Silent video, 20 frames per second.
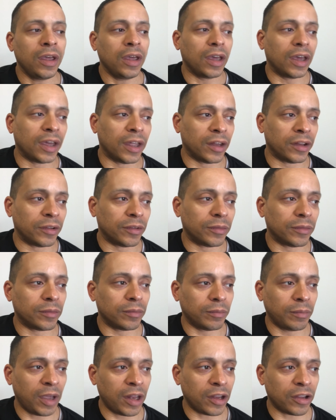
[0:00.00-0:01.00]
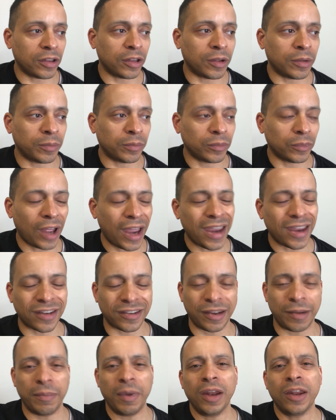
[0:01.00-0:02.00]
And many of them, I ain't gonna
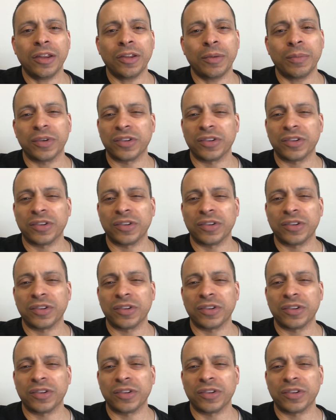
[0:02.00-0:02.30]
say many of them,